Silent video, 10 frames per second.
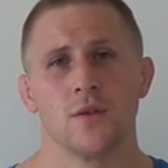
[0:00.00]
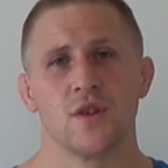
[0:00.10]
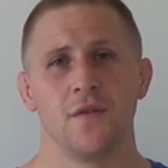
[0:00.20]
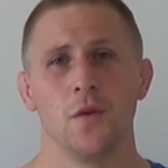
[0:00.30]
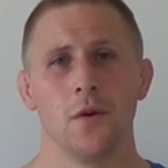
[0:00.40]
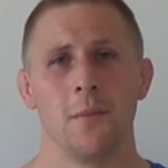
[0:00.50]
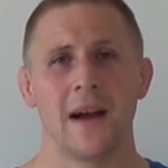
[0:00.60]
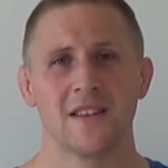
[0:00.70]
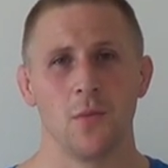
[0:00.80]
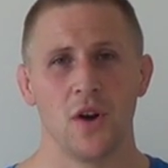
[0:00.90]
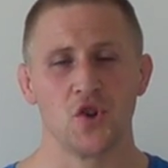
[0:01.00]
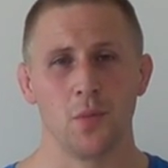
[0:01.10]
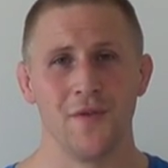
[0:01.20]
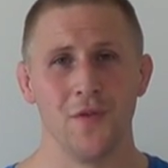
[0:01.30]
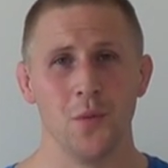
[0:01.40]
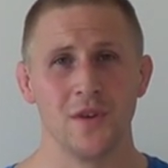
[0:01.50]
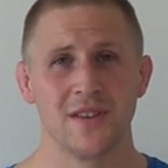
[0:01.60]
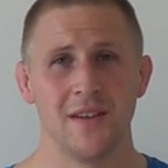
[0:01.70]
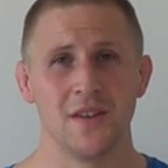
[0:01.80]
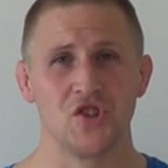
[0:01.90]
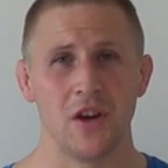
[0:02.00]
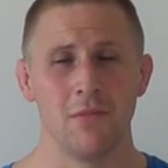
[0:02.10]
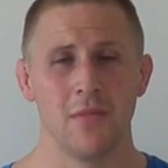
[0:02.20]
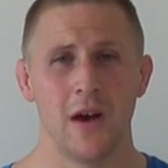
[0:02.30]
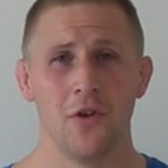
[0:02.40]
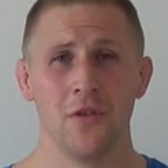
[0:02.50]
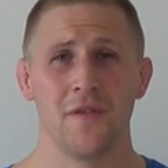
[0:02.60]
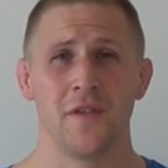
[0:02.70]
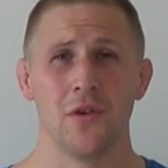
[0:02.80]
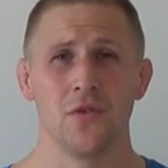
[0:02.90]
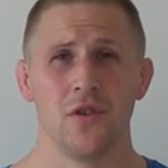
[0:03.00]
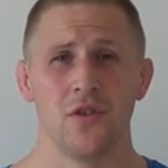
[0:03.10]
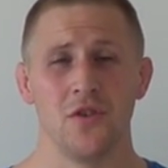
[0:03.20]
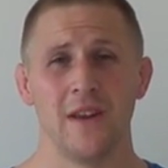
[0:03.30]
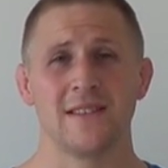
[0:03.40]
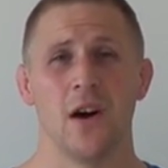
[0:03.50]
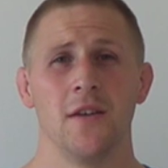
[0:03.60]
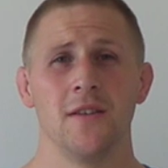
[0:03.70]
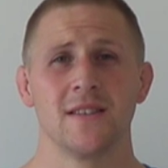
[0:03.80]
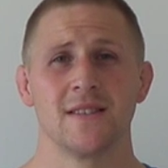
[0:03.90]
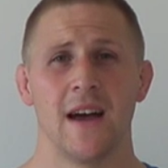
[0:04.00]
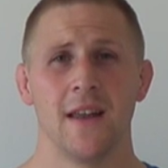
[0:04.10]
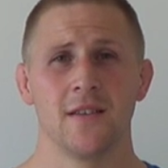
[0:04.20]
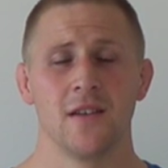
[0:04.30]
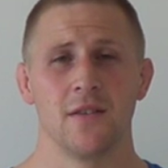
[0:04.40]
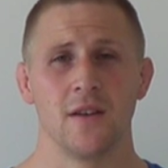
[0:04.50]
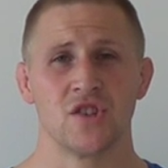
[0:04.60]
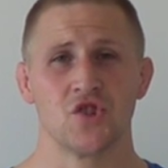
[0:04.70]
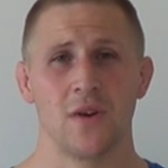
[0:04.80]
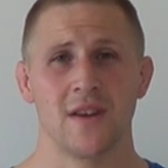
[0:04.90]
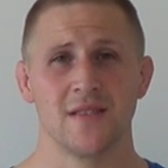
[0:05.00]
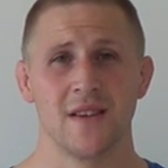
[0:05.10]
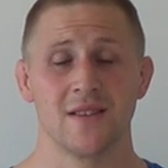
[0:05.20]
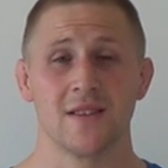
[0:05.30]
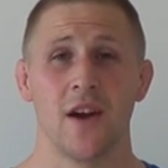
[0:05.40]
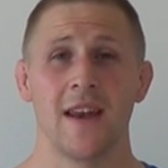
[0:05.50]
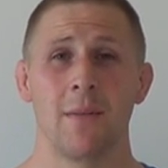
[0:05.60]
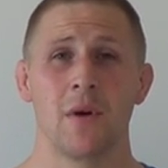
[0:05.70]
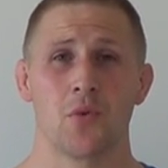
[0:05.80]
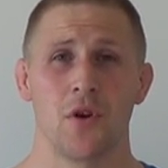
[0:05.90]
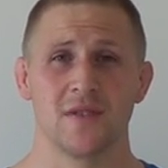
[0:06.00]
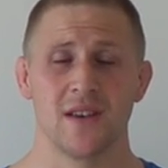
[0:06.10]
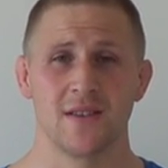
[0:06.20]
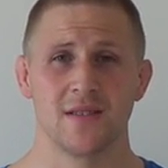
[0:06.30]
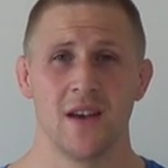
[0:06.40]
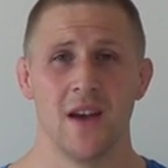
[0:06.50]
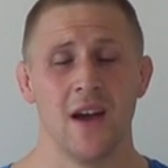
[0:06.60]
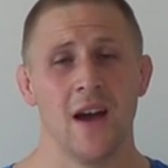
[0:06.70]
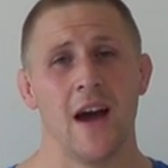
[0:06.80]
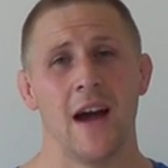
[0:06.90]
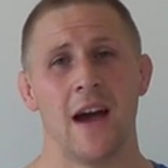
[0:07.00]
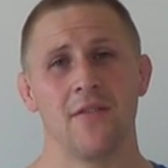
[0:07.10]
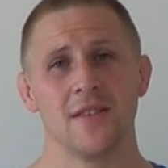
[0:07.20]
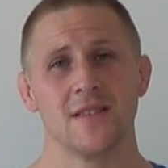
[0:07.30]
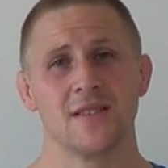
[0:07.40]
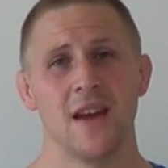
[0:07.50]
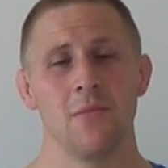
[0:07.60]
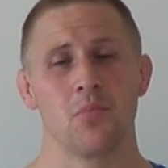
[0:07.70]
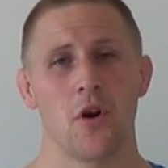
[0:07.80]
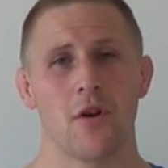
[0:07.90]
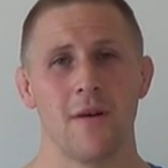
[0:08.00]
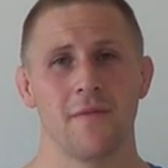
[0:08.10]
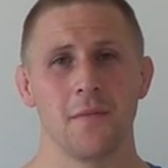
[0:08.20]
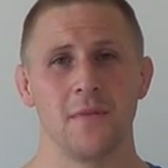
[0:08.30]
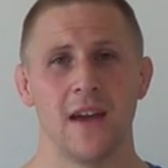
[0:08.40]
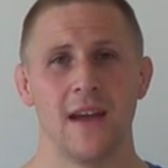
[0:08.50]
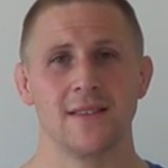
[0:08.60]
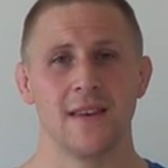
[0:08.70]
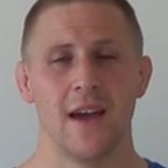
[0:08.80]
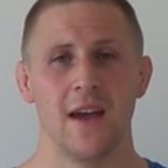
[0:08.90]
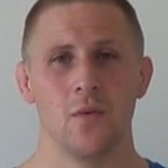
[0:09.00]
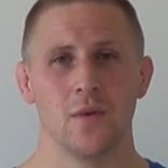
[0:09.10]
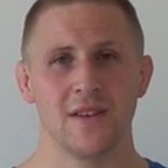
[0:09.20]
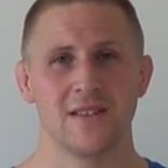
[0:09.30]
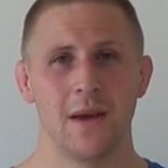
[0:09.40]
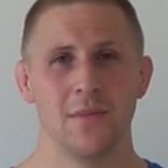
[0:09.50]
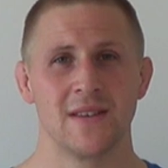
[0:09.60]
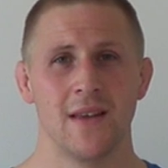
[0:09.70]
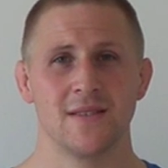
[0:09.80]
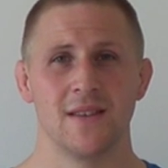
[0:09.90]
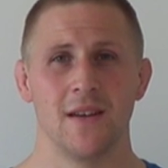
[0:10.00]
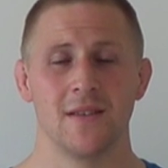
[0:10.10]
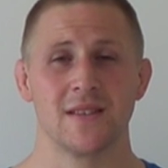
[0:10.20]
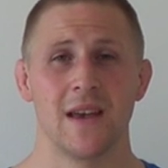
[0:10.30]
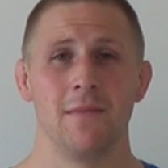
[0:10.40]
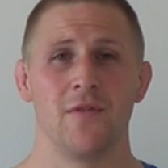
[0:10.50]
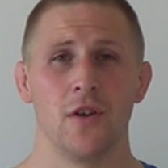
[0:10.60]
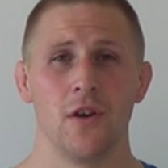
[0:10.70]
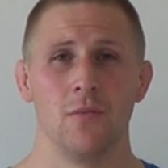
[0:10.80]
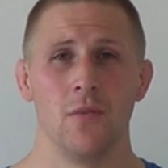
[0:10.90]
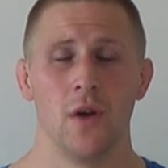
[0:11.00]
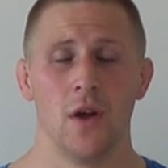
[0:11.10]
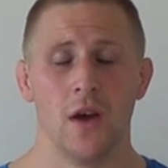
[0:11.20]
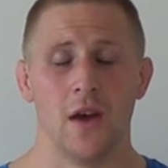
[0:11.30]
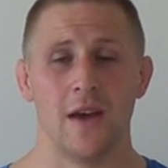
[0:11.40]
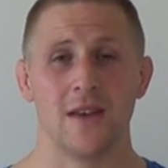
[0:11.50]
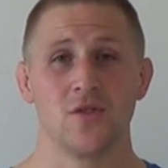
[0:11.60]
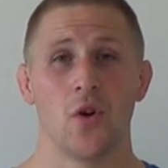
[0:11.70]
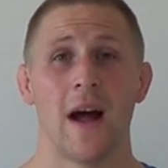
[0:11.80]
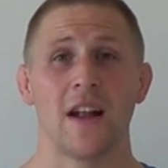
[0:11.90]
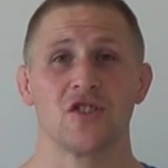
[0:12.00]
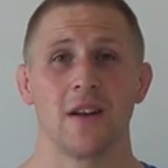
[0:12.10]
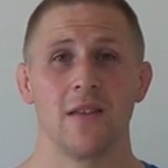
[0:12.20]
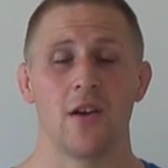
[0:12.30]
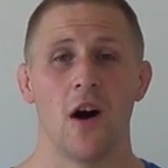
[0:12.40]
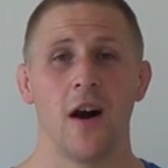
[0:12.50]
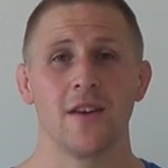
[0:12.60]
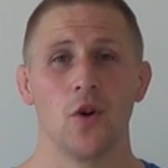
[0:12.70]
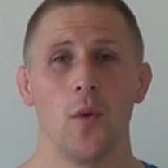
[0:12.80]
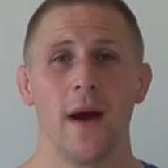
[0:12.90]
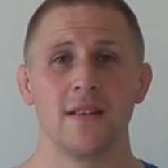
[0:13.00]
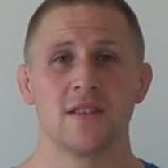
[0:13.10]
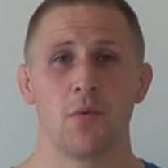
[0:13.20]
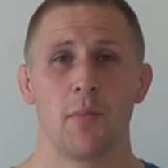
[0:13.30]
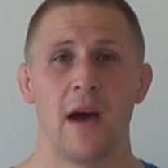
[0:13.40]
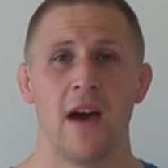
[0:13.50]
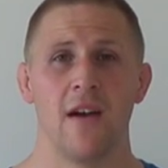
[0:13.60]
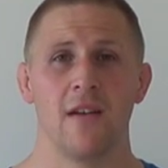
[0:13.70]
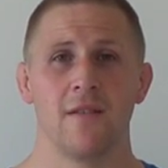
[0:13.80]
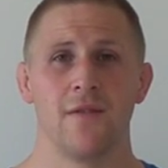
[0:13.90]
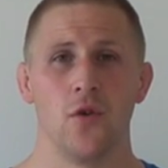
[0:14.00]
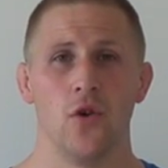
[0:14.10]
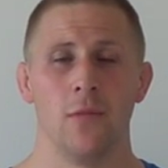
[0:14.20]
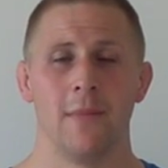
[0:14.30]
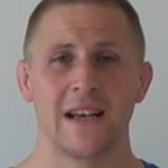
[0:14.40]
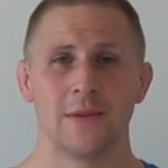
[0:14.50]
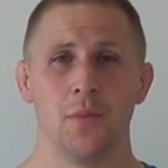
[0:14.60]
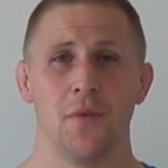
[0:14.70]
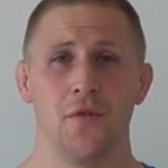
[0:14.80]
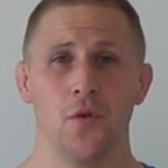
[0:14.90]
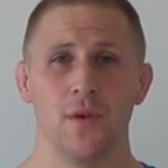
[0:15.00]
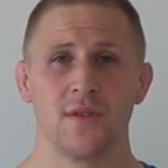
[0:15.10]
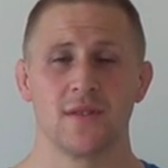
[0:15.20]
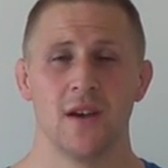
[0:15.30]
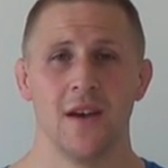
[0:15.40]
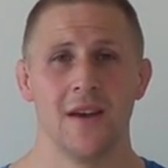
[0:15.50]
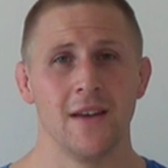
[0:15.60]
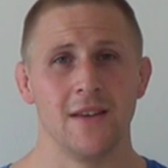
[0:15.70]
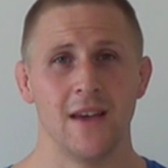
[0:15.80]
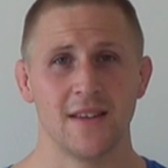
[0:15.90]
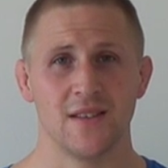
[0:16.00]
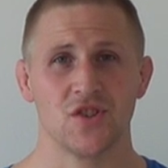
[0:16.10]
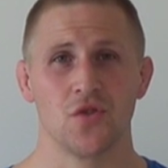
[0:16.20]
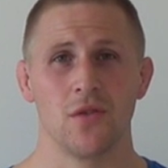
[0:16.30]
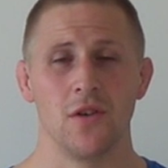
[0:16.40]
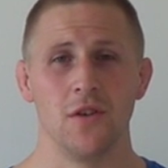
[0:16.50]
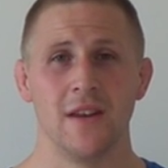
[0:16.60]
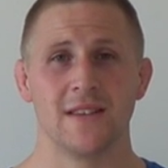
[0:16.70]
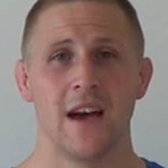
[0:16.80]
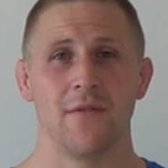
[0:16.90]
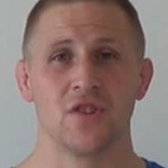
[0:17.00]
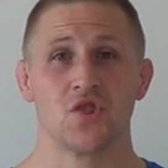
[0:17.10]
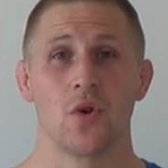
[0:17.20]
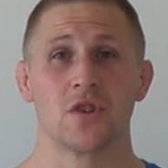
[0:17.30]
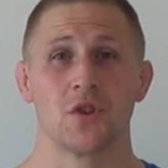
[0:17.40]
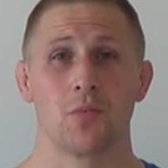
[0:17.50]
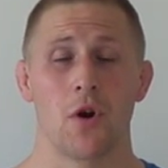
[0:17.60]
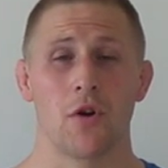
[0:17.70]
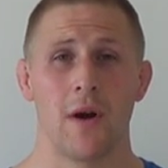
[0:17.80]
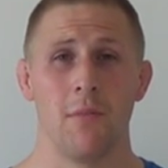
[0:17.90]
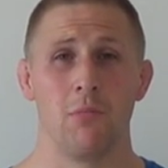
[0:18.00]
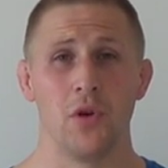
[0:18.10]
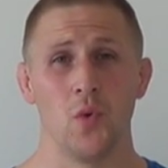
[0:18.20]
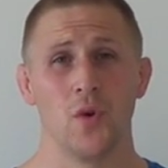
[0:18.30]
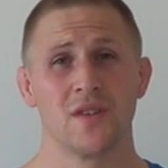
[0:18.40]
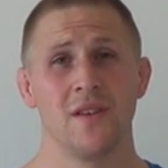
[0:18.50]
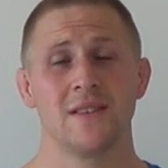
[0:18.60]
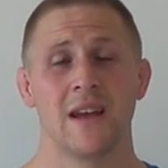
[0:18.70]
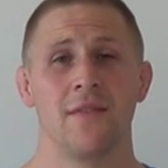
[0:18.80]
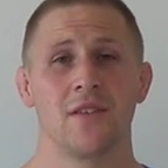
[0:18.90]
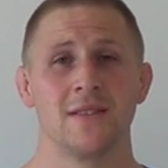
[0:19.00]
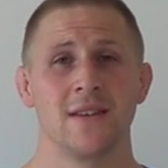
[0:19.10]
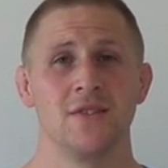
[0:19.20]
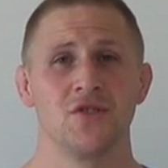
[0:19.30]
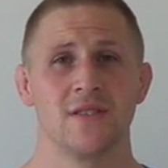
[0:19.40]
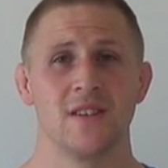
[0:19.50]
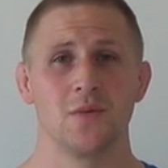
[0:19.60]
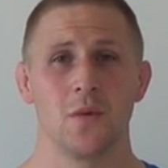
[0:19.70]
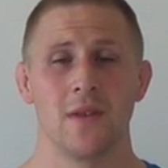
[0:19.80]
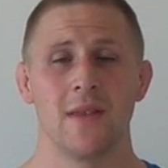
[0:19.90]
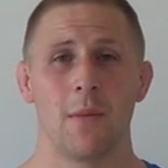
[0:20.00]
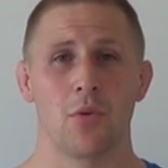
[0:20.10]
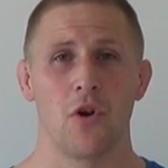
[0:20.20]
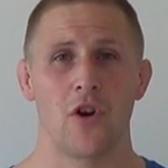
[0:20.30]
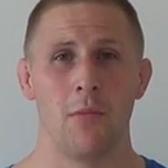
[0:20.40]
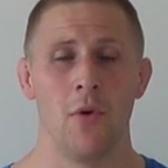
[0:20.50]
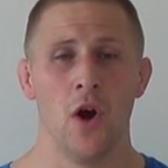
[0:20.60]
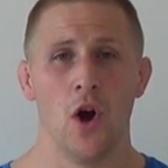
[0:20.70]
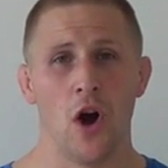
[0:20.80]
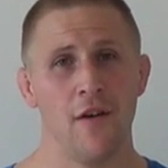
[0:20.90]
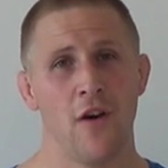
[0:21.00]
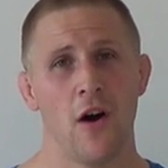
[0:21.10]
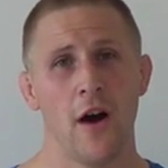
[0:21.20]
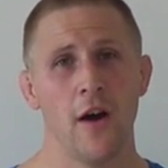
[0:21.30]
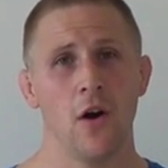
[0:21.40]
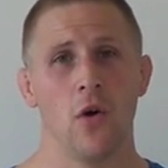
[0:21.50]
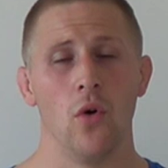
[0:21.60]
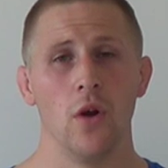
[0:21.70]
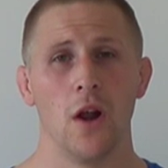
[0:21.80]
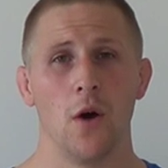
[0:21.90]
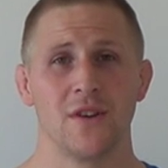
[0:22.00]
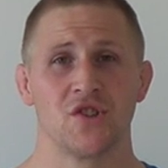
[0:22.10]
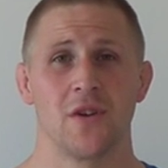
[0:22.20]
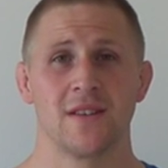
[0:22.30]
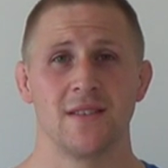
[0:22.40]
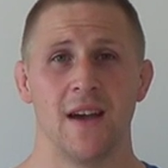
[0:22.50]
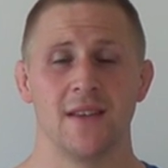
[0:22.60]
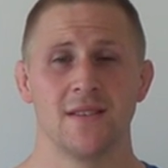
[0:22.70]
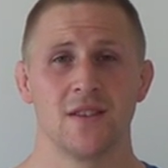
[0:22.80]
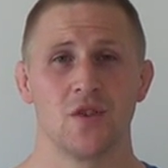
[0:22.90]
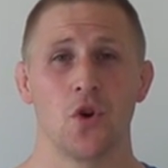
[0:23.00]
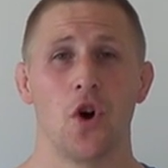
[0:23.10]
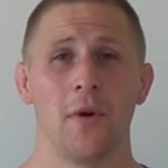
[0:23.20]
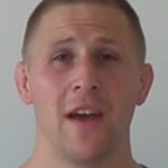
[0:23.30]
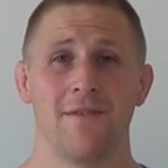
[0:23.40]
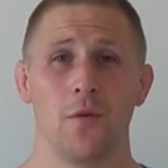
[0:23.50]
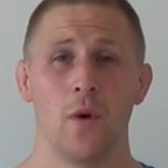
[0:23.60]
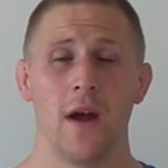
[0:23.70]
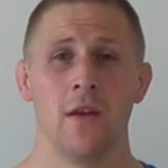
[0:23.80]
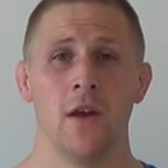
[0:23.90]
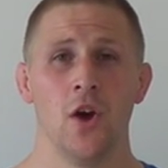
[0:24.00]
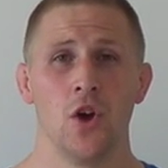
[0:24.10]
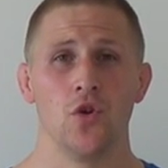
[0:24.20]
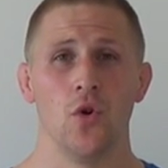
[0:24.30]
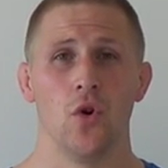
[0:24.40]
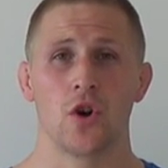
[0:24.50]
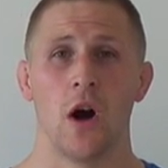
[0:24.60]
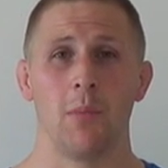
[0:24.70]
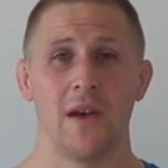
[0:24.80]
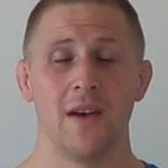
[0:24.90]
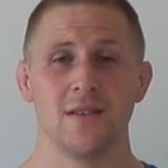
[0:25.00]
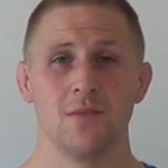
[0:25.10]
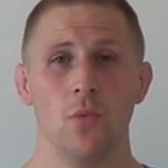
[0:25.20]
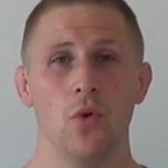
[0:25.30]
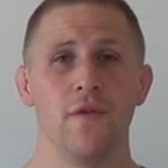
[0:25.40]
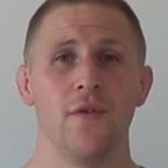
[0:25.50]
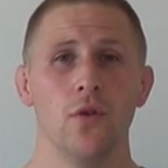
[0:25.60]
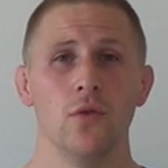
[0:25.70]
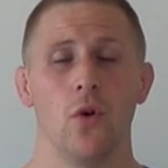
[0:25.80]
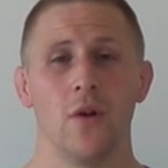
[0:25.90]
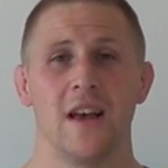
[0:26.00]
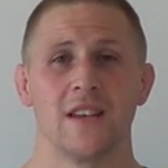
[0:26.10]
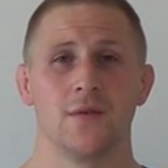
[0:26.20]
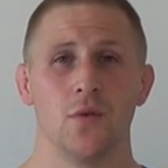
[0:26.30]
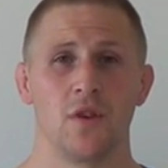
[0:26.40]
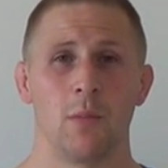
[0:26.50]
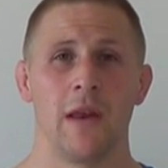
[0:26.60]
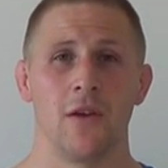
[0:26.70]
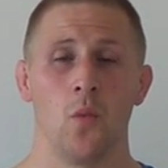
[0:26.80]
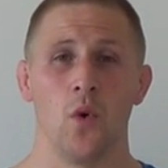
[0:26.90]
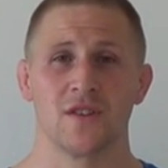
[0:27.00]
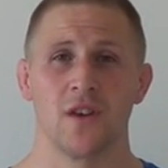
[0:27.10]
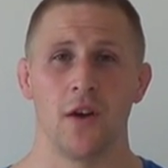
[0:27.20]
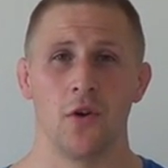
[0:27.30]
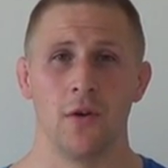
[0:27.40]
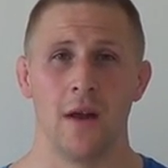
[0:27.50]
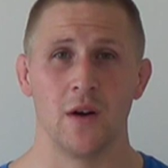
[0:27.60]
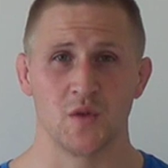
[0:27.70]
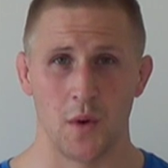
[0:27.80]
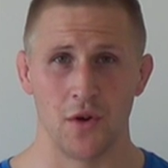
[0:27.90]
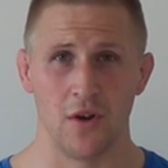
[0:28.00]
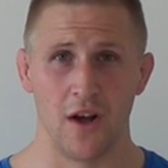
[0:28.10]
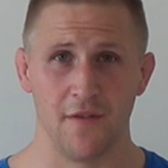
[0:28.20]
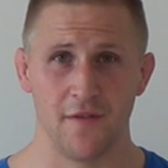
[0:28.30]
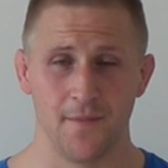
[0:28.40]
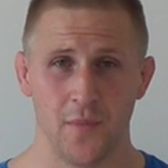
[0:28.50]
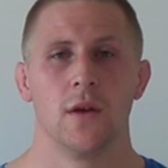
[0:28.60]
So if you want to maximize your performance in the gym and on the field, you need understand that stress is a dynamic process, and having the same program from day to day with the same intensity and the same volume is not actually the ideal way to prepare for maximum performance. Yes, it's true that you need to have a structured program, but you also need to have contingencies within that program of higher or lower stress days to accommodate for when your cup is more full or less full, depending on what's going on elsewhere in your life.